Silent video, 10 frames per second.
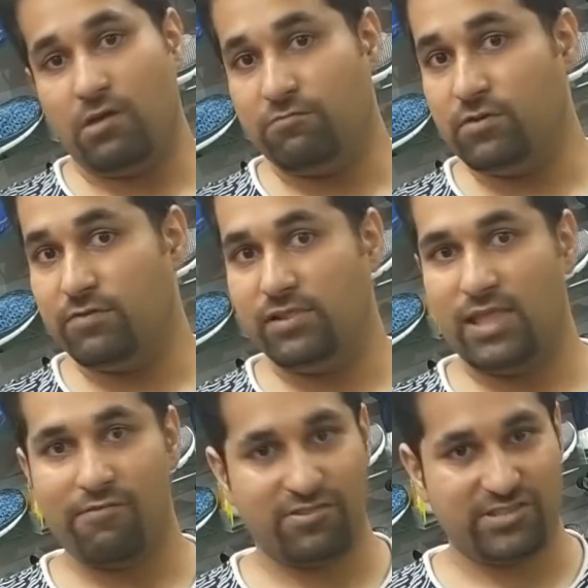We will
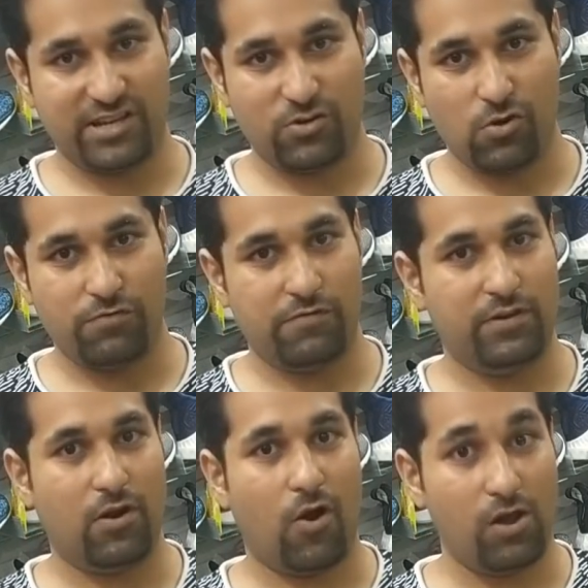never say no. We
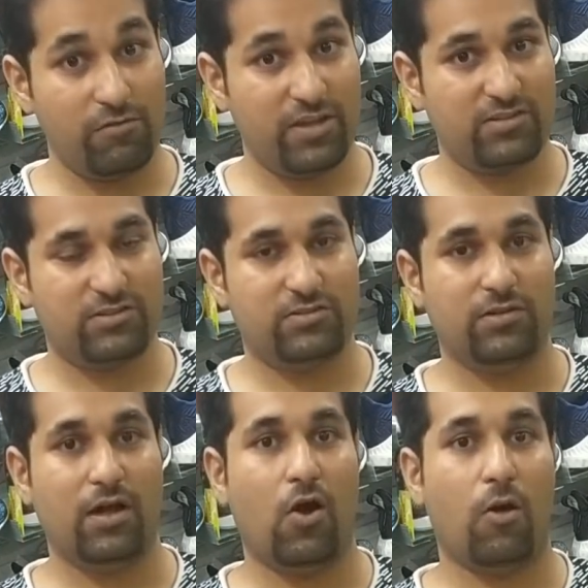will always
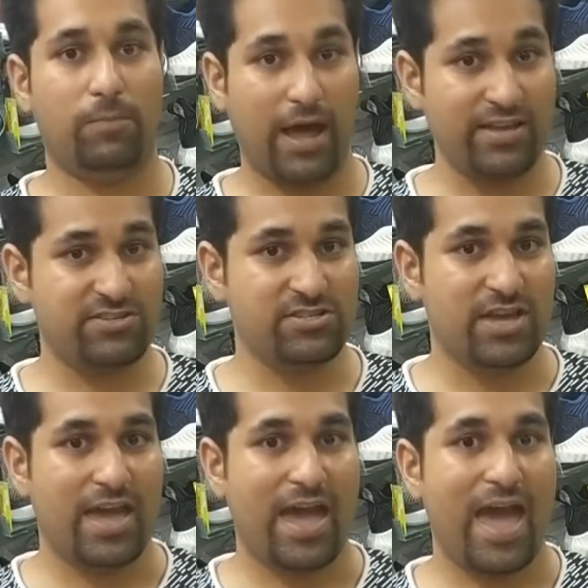oblige
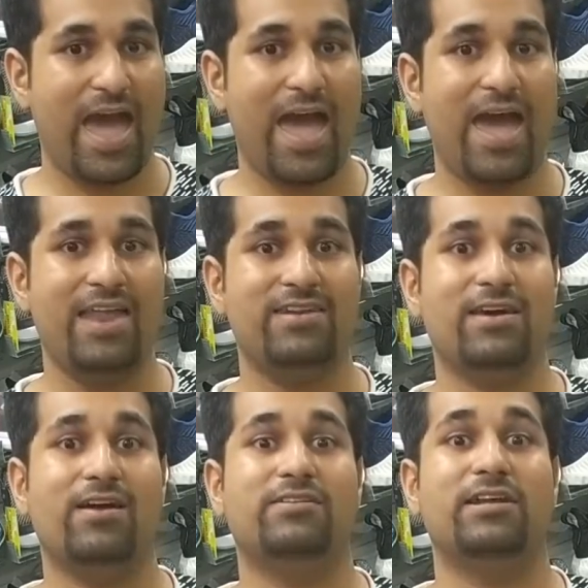and
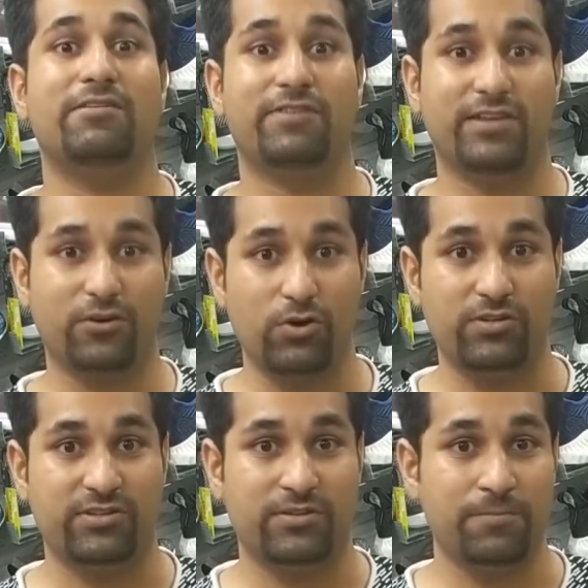deliver the goods.